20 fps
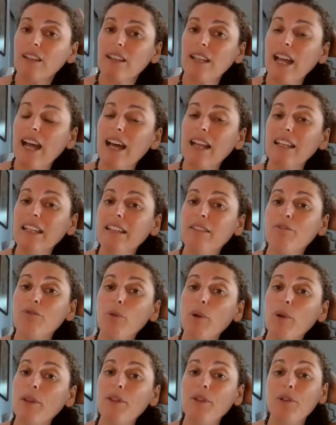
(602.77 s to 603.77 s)
can't live
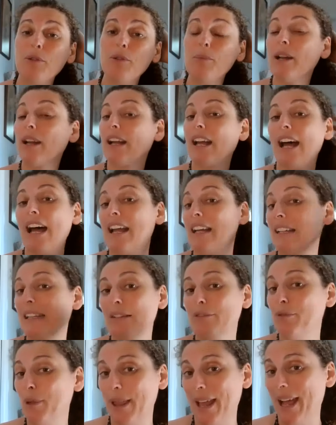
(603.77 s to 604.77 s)
with you, but I can't
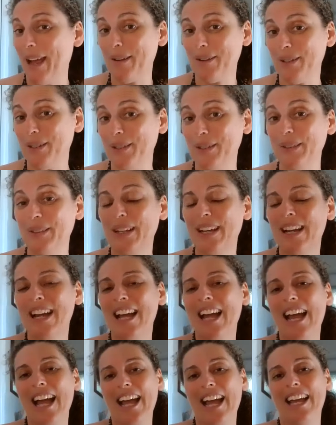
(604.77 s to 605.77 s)
live without you.
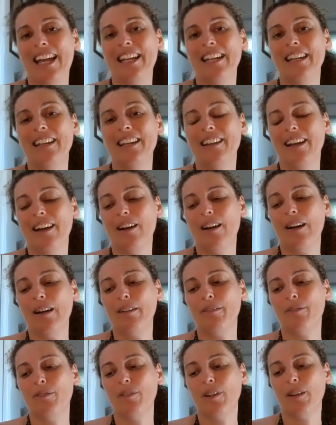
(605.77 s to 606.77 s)
And
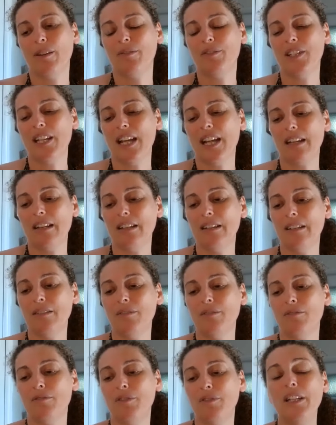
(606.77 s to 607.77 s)
I've I've done
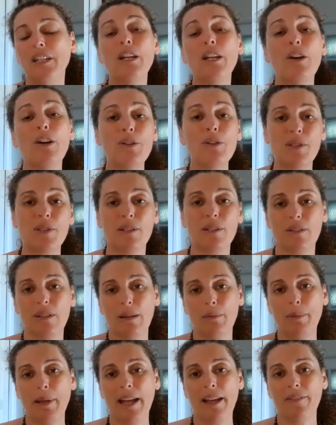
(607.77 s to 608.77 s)
videos
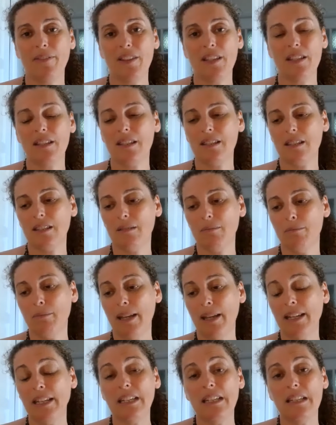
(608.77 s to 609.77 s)
about this
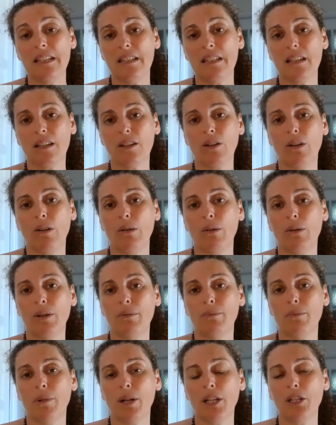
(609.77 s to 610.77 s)
many years ago
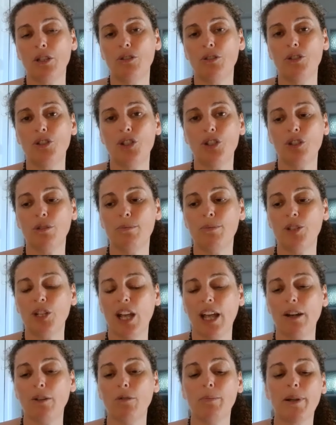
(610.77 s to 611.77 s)
on my YouTube
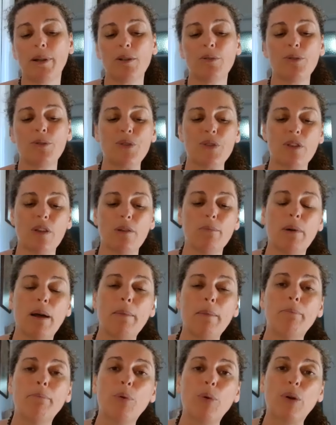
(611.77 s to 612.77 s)
channel, but also my
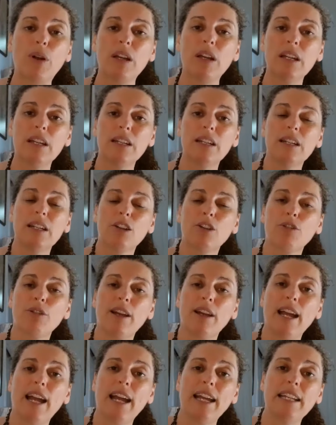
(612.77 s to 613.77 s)
book,
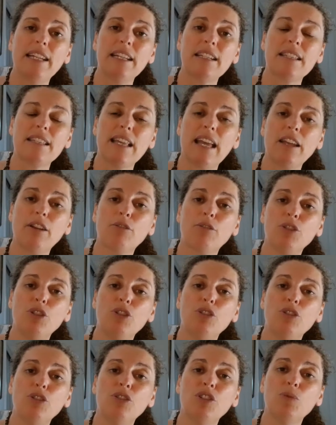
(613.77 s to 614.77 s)
Creating Sacred
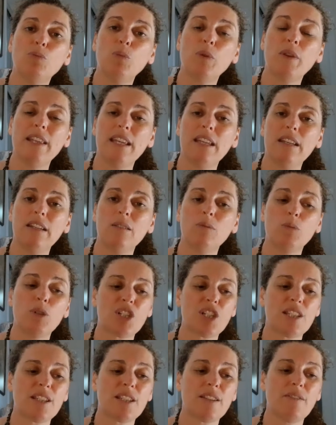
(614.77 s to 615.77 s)
Union Within, which
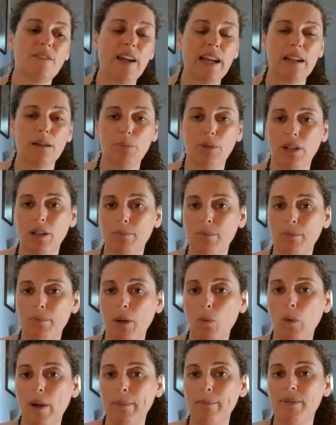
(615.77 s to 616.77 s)
is available on my
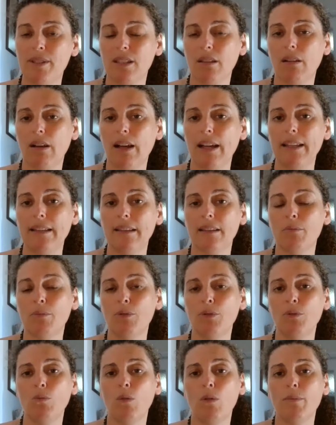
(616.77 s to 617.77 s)
website,
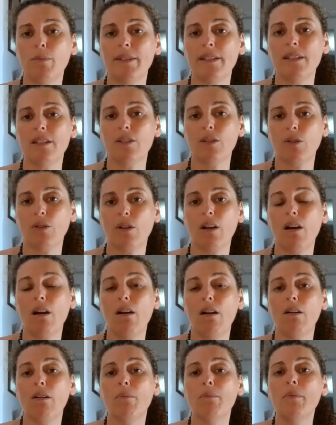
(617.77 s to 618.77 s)

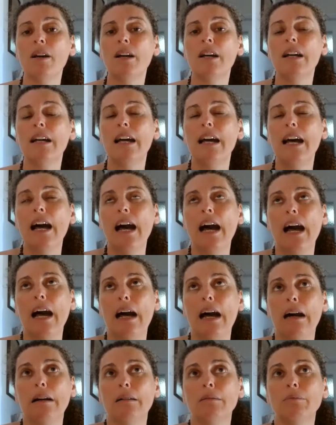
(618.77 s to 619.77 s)
themoonwoman.com.
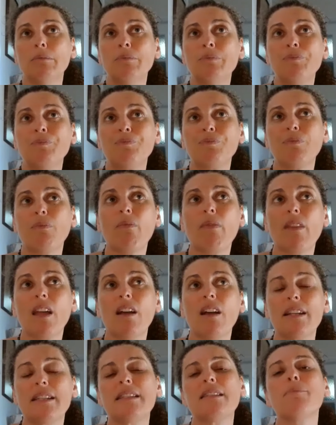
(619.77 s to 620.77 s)
Um,
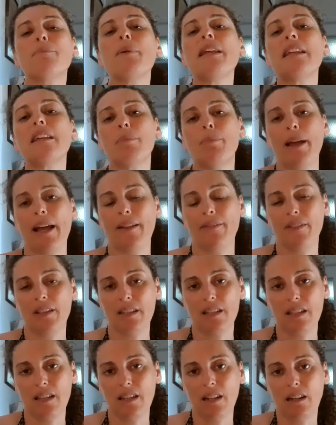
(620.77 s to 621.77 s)
I speak about
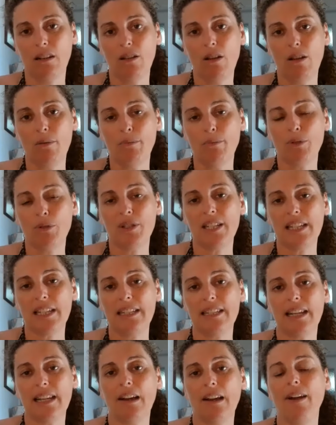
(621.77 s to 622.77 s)
this in a lot more
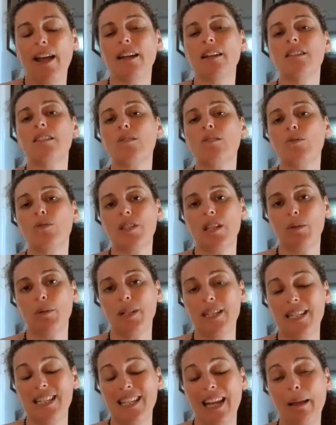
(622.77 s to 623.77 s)
detail, and it's also a
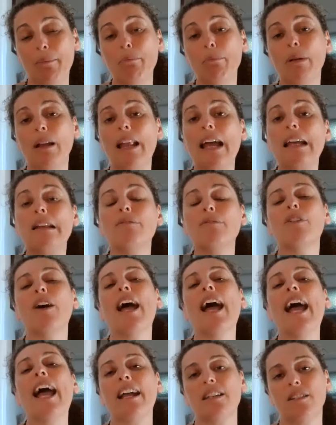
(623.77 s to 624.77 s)
template for
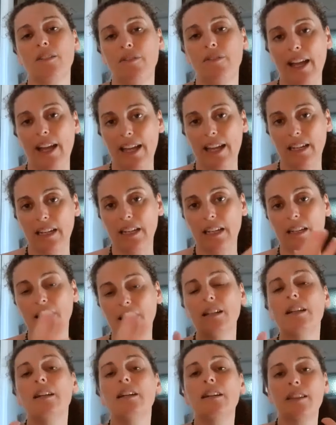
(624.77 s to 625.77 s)

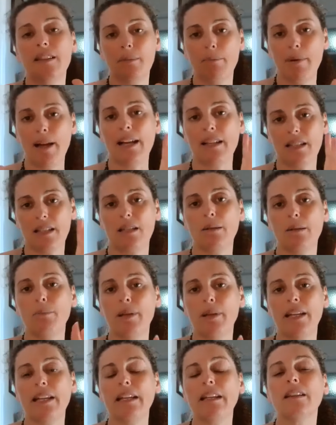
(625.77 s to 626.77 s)
activating the master
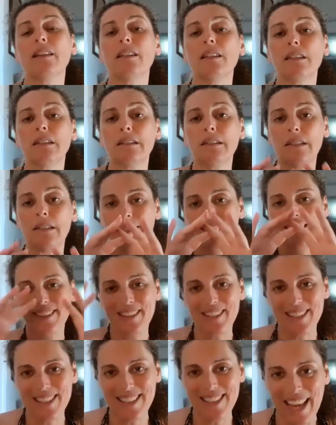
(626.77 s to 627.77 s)
being, the,
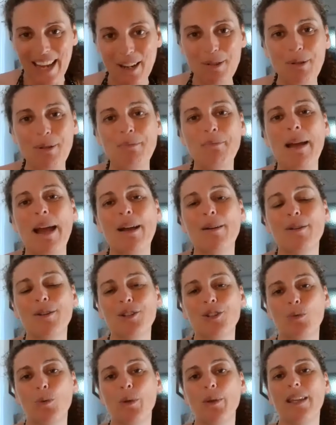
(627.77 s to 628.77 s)
the sacred
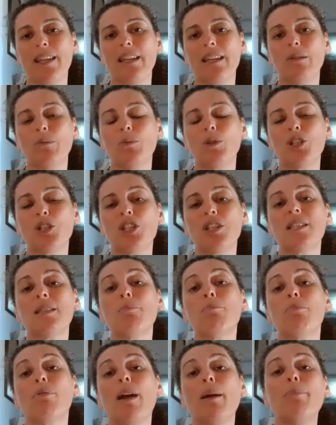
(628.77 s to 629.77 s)
marriage within, which is
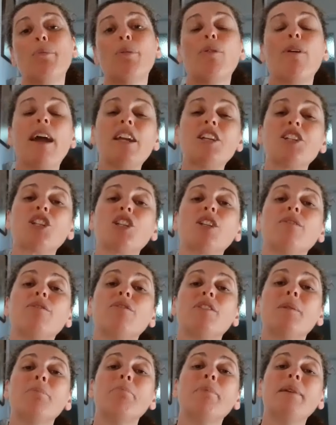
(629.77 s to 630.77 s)
the preparation for
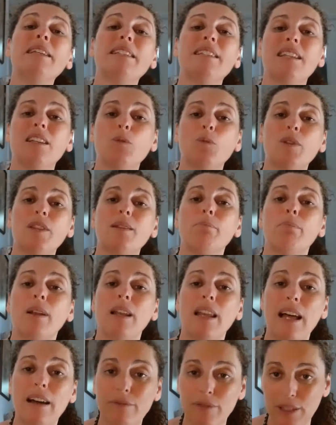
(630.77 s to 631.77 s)
the meeting with the
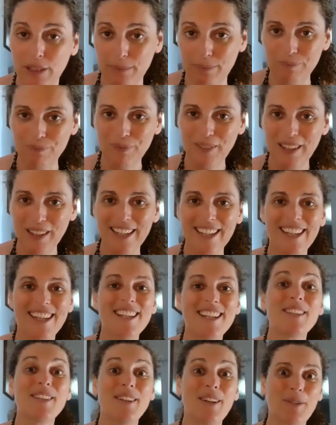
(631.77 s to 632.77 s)
beloved.
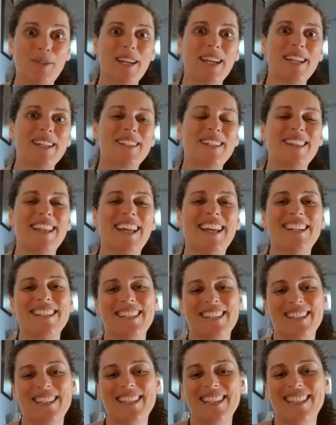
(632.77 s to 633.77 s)
And I'll get to that in
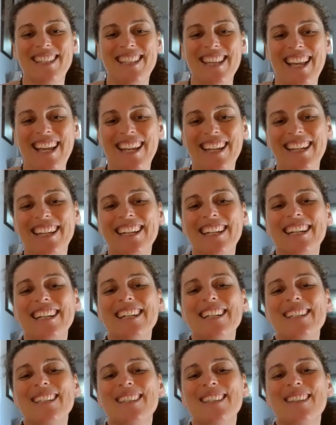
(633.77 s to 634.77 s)
just a sec.
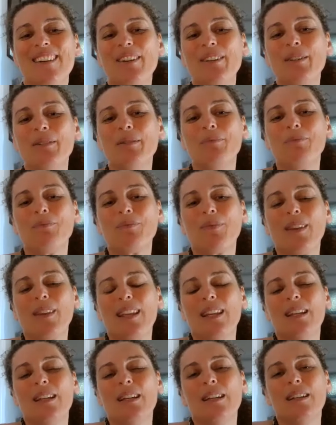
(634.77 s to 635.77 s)
So,
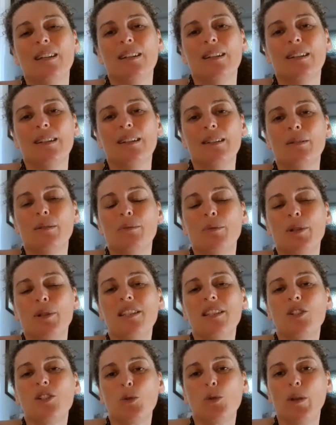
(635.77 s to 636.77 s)
with
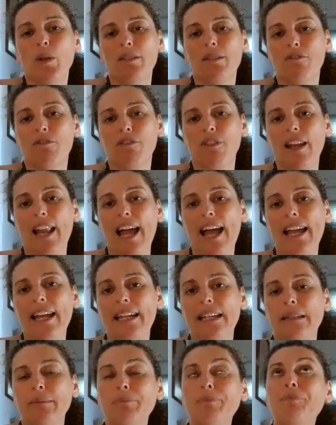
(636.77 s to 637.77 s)
the twin
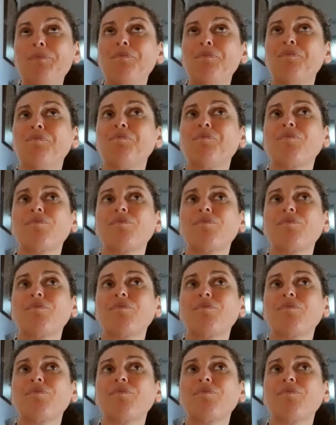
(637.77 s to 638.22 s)
flame,